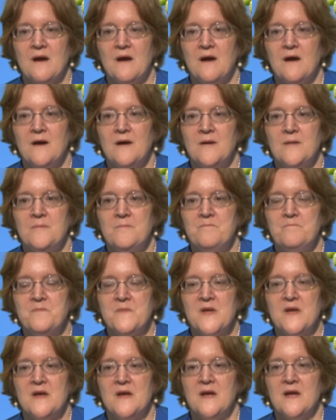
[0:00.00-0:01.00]

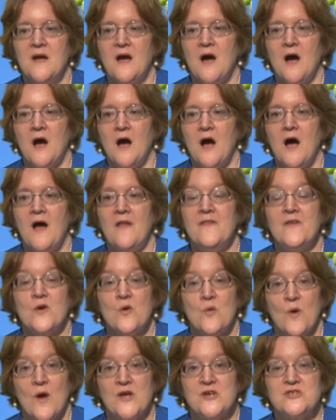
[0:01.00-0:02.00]
on the
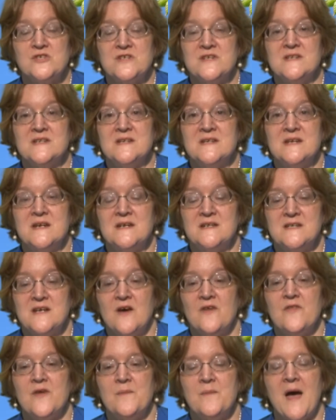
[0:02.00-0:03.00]
question,
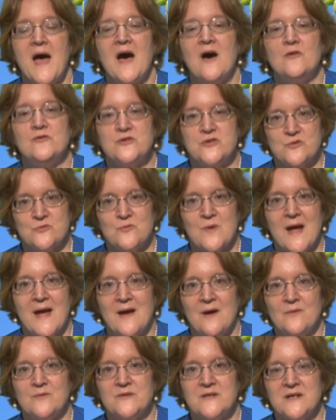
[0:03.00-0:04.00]
tell them how to
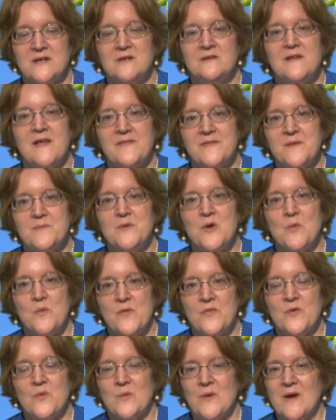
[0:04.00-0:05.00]
round. It'll let them know
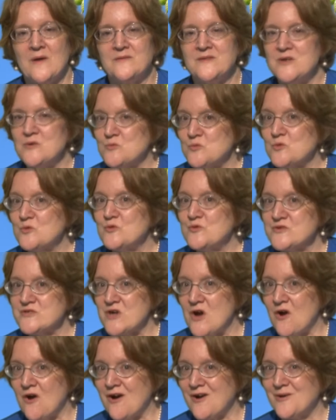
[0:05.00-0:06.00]
what the rounding rules
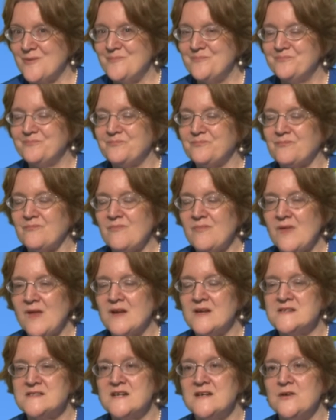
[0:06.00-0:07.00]
are.
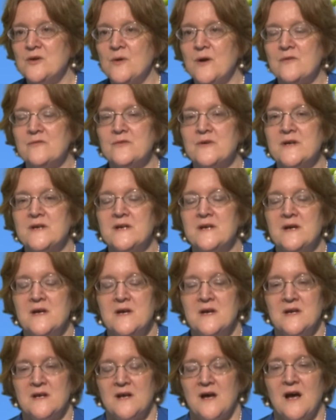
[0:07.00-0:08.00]
Because I know every
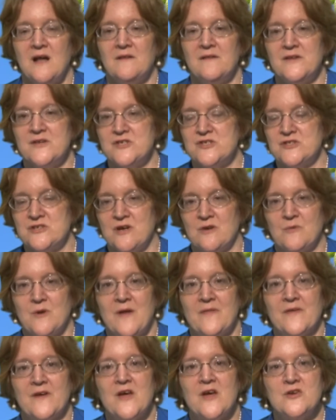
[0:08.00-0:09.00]
college
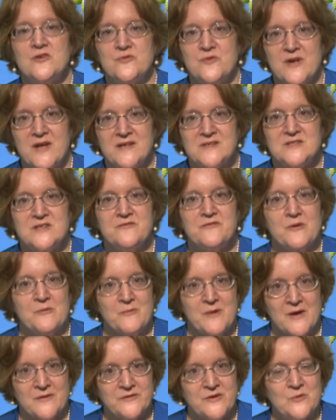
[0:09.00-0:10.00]
around the country has different
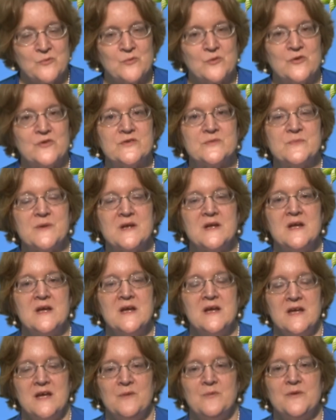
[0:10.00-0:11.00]
rounding rules, but
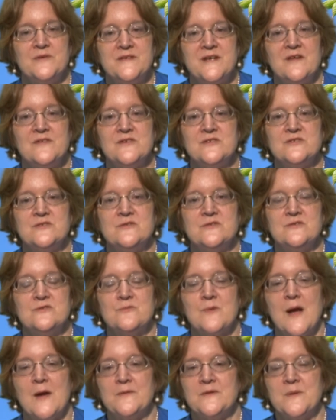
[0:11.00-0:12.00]
it will tell the students
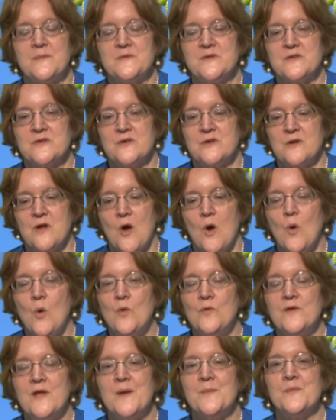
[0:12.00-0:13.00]
round up to the
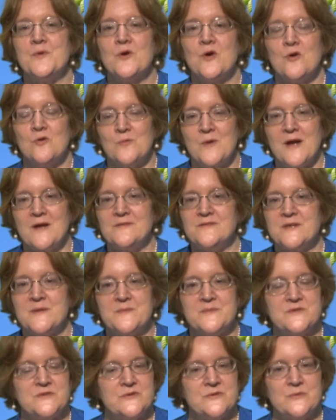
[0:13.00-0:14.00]
whole number or round
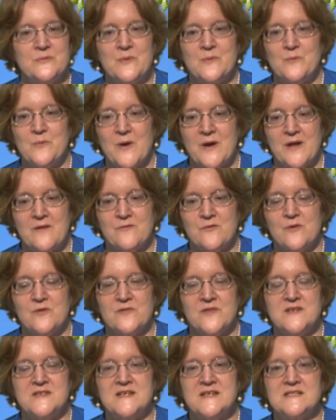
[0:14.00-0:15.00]
up to whatever
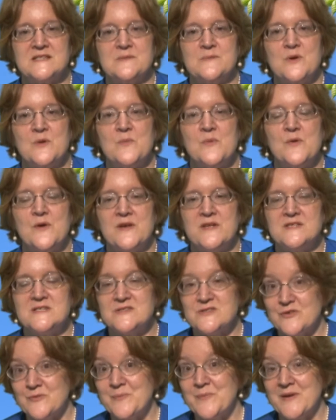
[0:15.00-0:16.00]
the decimal
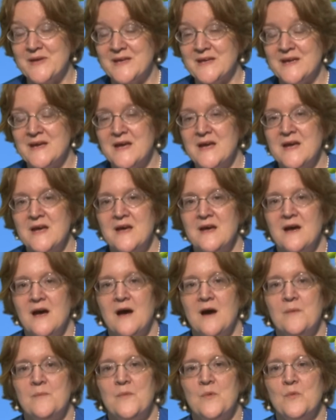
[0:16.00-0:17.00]
points should be.
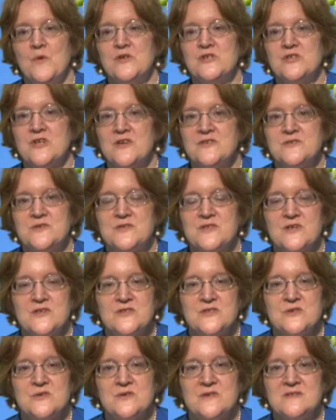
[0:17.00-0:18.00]
We should also tell
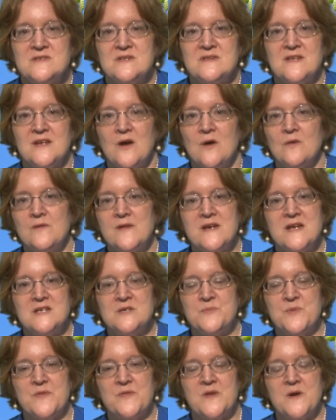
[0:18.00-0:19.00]
students that they only need
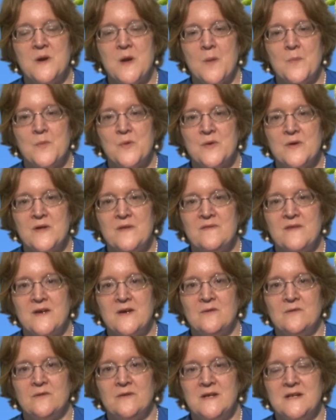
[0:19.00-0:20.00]
to put the number in. They
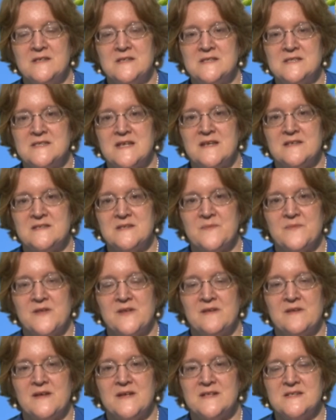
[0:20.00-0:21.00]
don't need to say
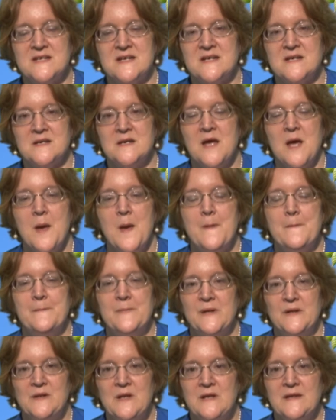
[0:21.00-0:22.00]
something like 10
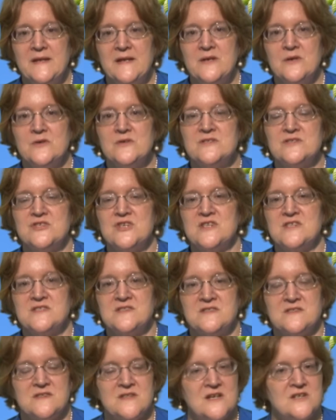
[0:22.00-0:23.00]

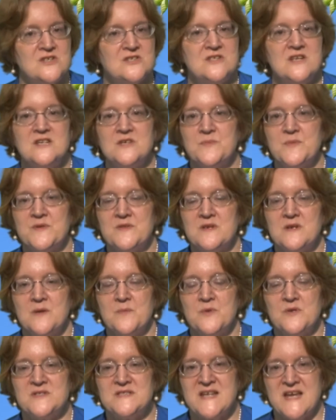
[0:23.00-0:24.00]
milliliters, they just need to put the
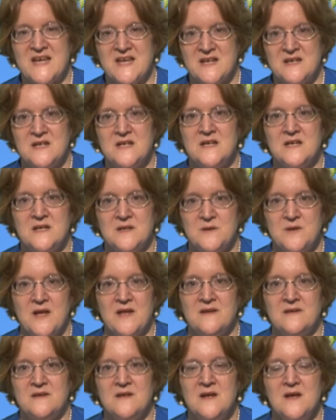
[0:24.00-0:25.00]
number 10 in,
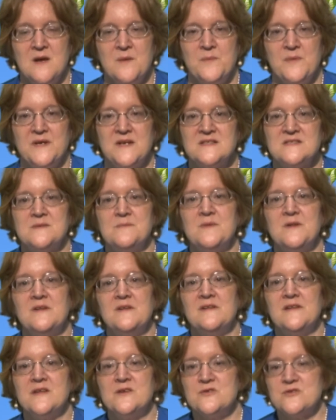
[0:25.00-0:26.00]
and because the
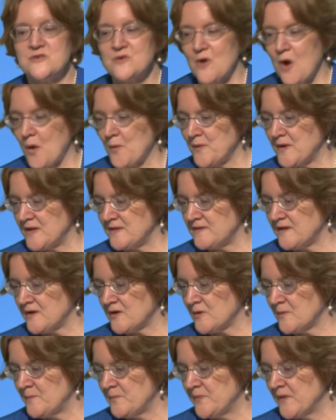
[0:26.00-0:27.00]
milliliters are already
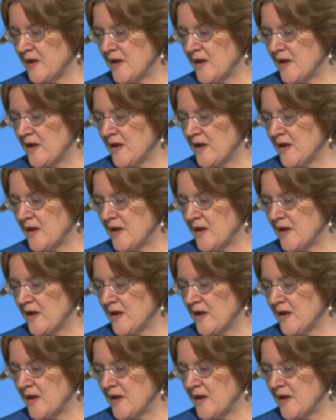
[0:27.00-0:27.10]
there.